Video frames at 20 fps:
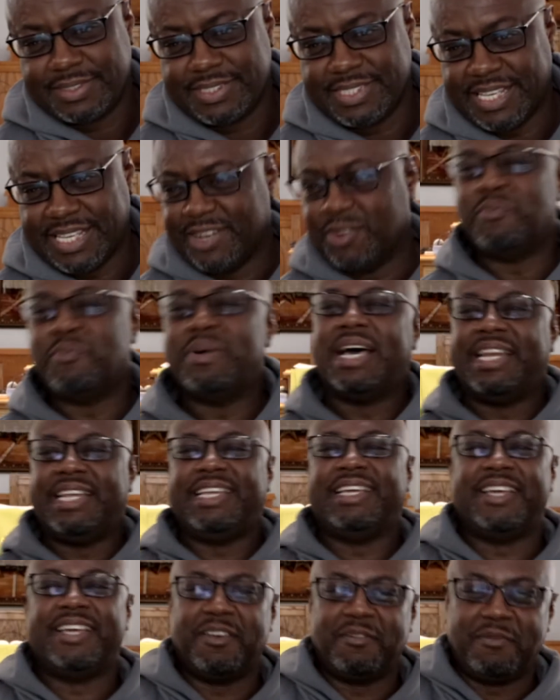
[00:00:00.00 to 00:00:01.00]
Ain't nobody
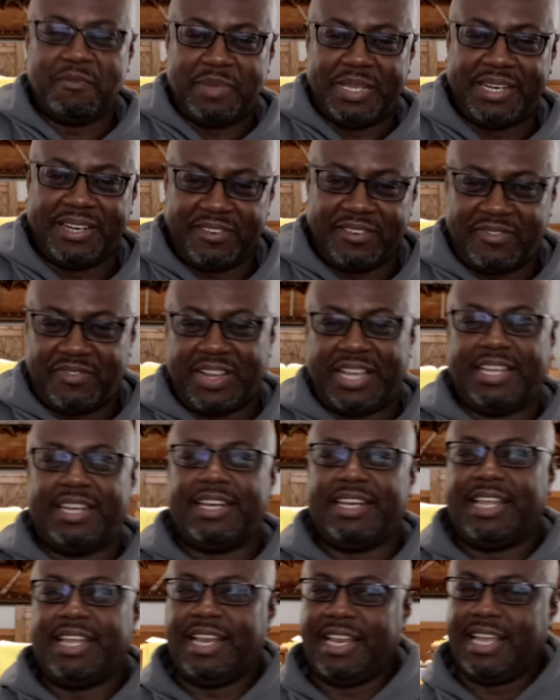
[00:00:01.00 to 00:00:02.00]
here ever been in a fight
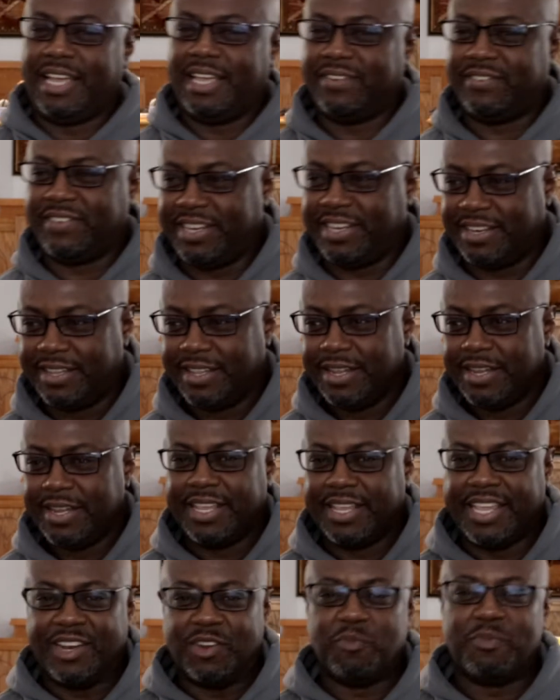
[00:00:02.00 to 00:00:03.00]
in their life.
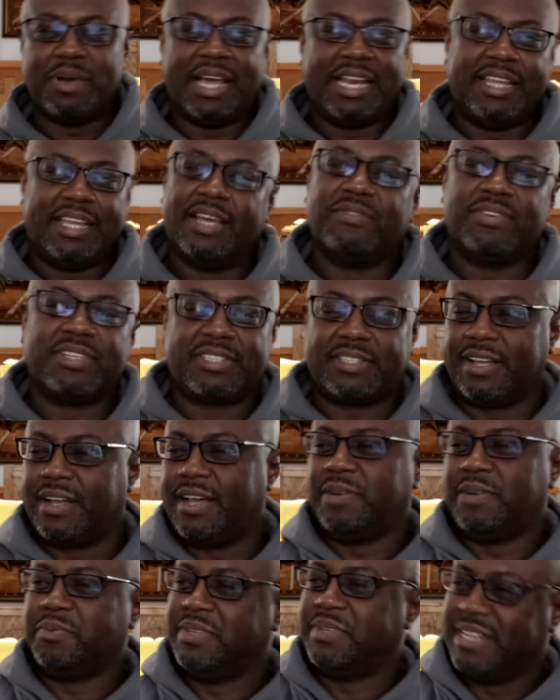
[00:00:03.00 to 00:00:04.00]
Ain't nobody ever
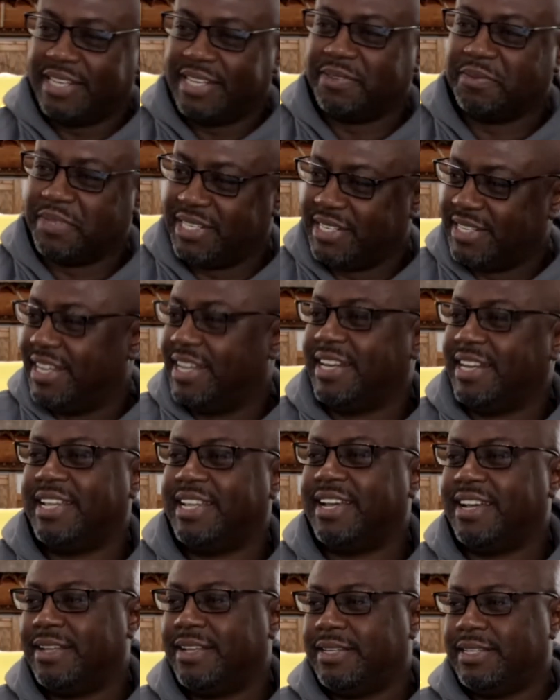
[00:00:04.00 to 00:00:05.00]
started nothing with none of
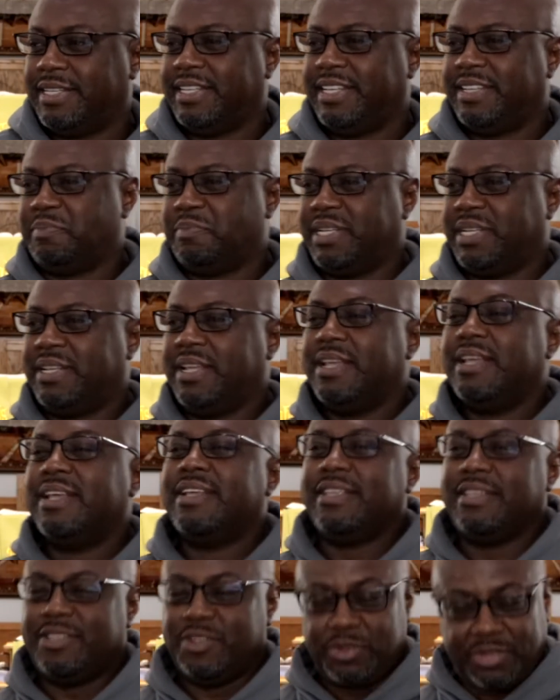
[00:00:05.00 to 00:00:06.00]
y'all in here, but
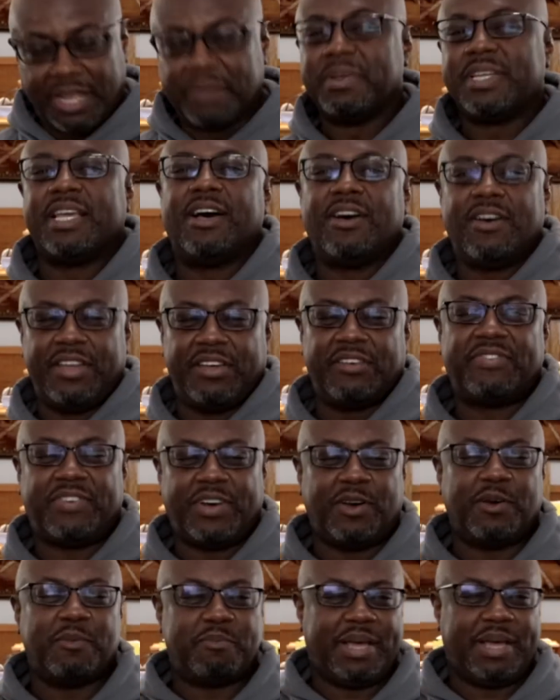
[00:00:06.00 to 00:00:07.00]
you, some of y'all have
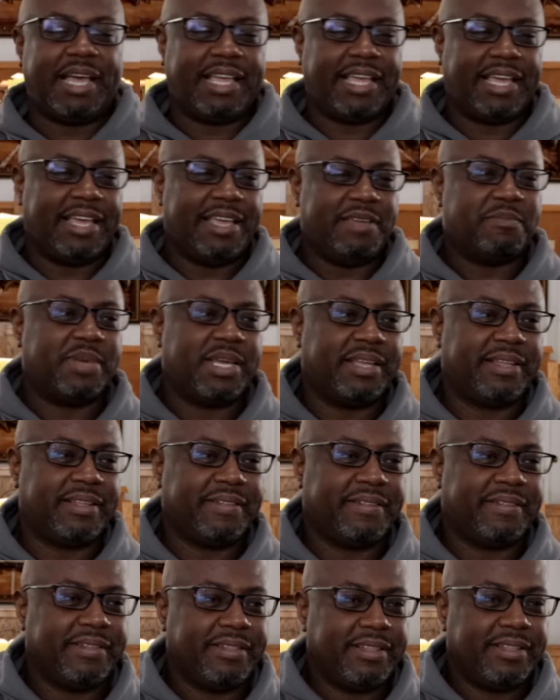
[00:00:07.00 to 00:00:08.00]
fought back. Amen.
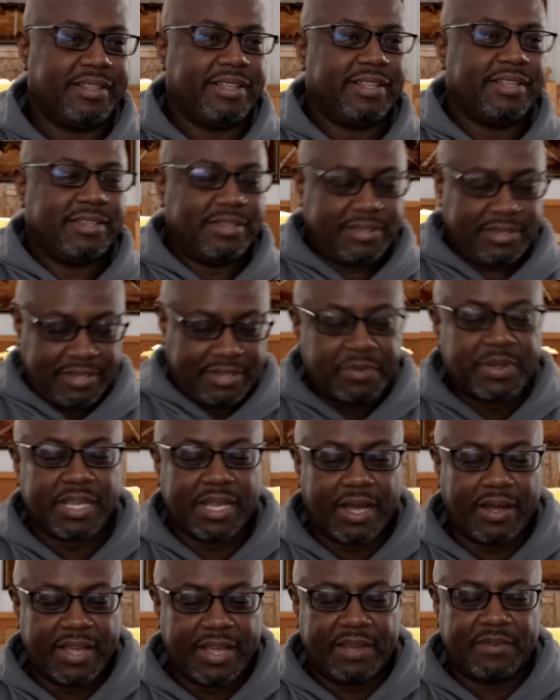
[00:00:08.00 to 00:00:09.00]
Some of
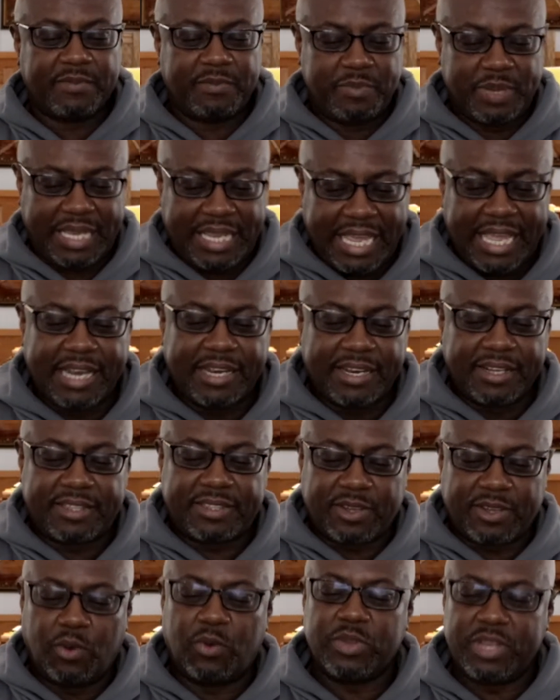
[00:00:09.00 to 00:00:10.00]
y'all have began to
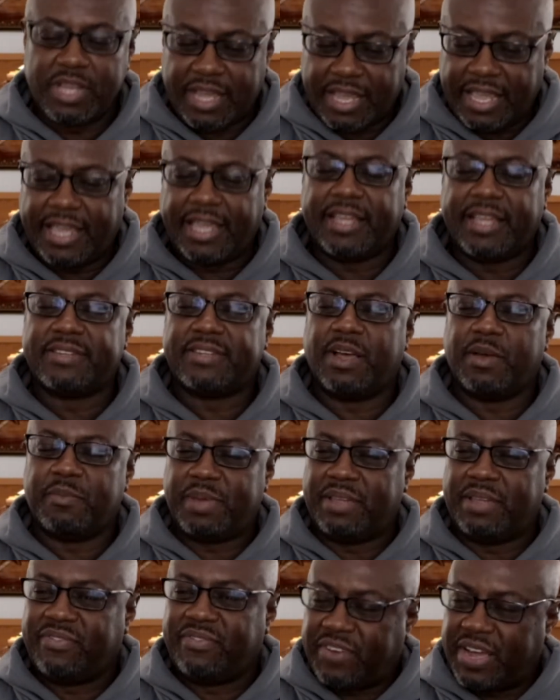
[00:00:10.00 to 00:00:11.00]
throw your hands up
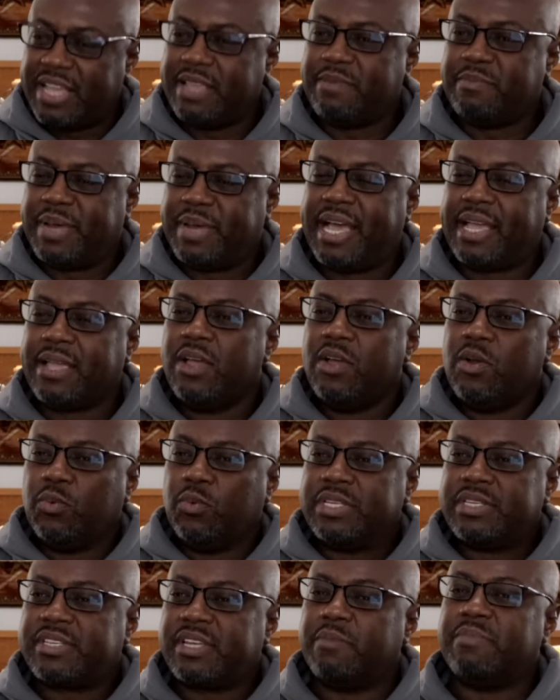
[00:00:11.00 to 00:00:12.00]
and fight back
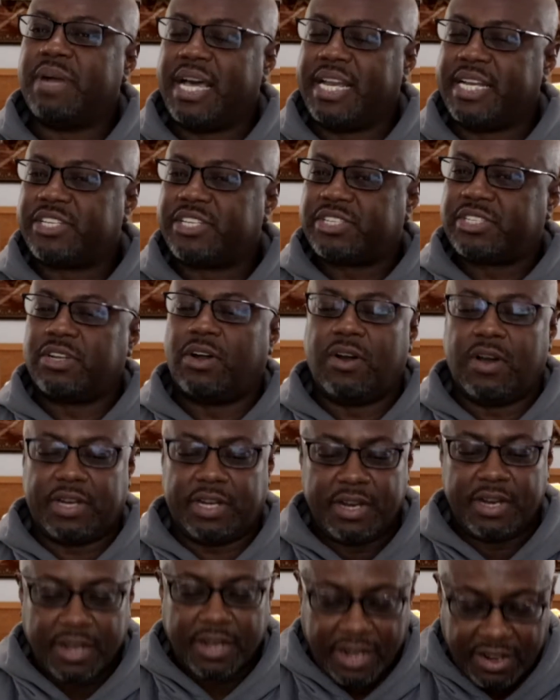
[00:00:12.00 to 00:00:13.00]
when somebody
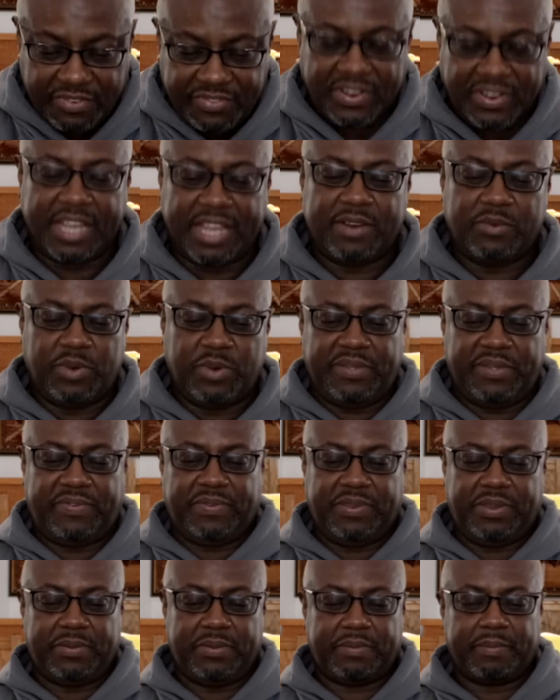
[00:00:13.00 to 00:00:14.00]
started a fight
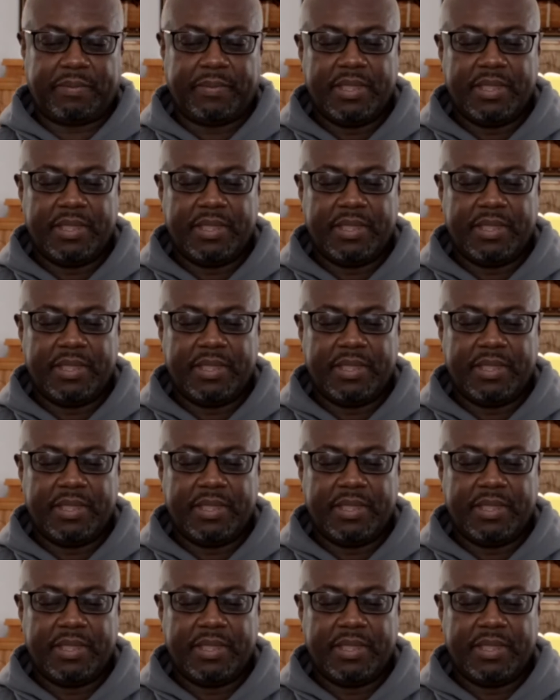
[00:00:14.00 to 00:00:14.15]
with you.